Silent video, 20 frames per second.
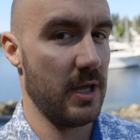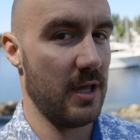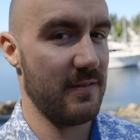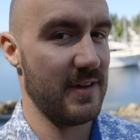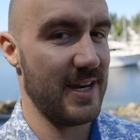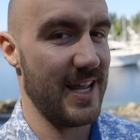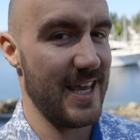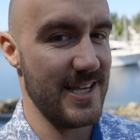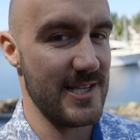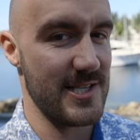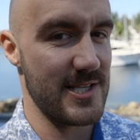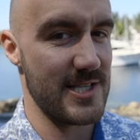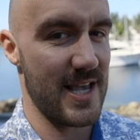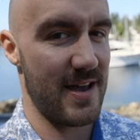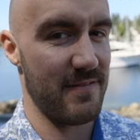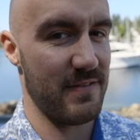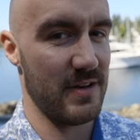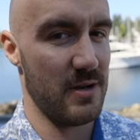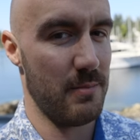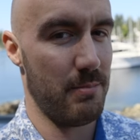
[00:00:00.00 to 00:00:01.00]
give it a
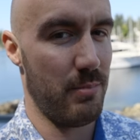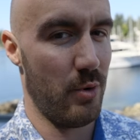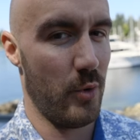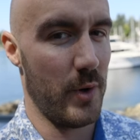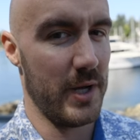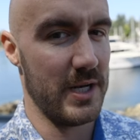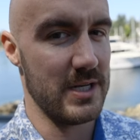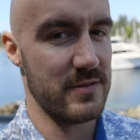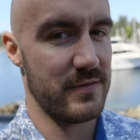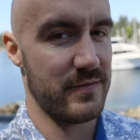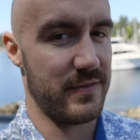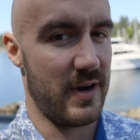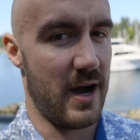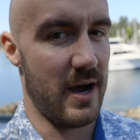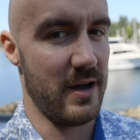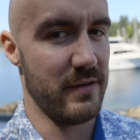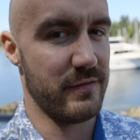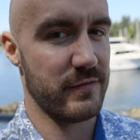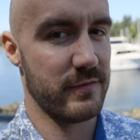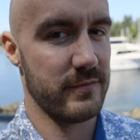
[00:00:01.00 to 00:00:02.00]
seven point
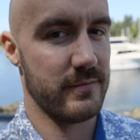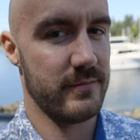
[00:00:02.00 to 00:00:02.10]
five.